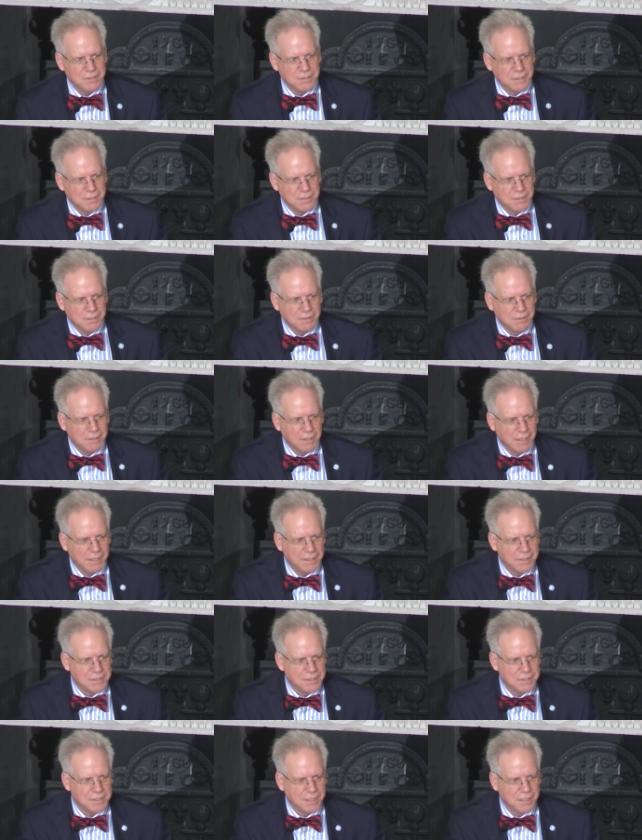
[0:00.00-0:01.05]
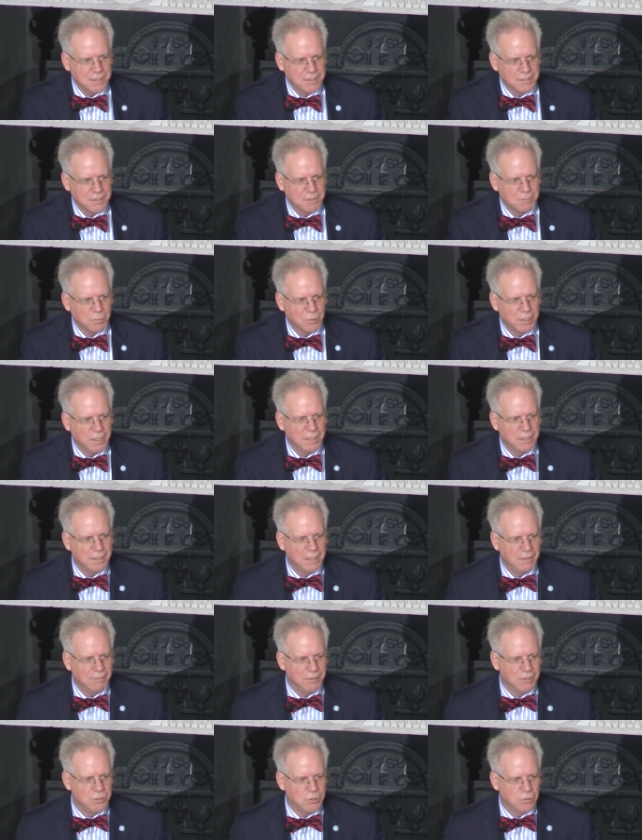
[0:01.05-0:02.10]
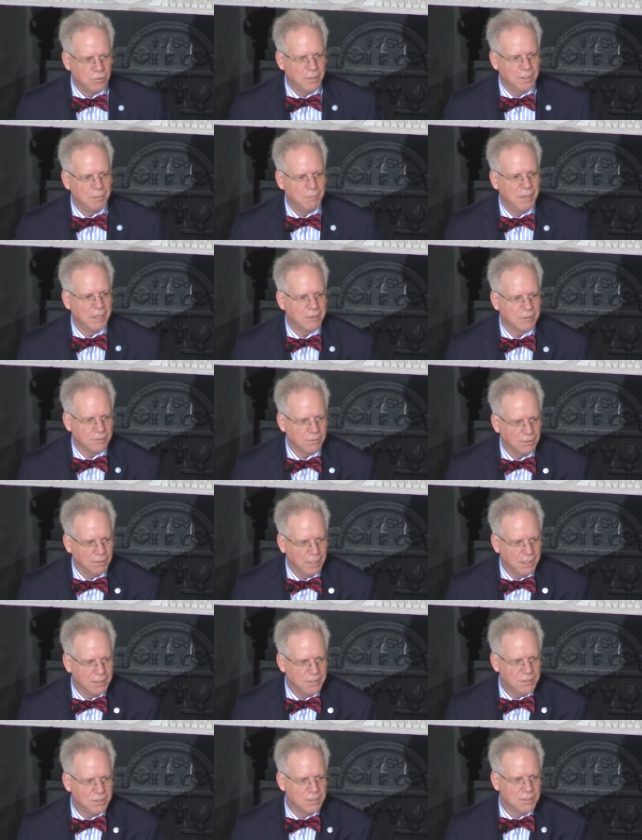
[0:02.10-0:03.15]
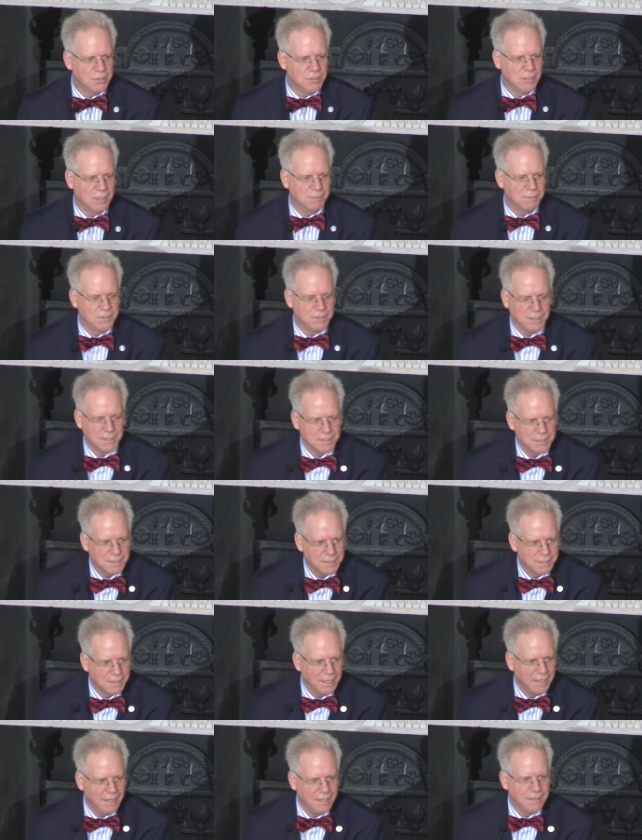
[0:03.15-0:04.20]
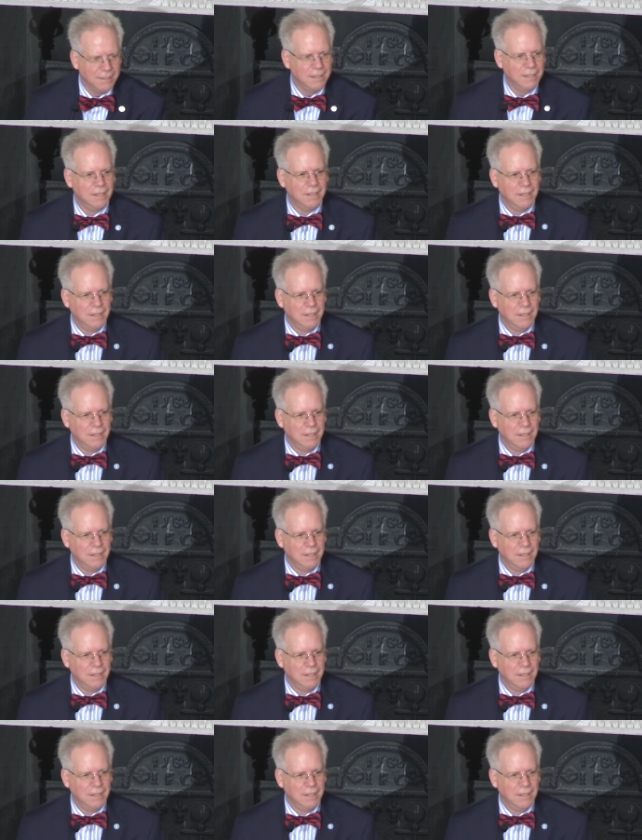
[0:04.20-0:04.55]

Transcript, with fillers: since the United States and Britain have enjoyed a better relationship since then,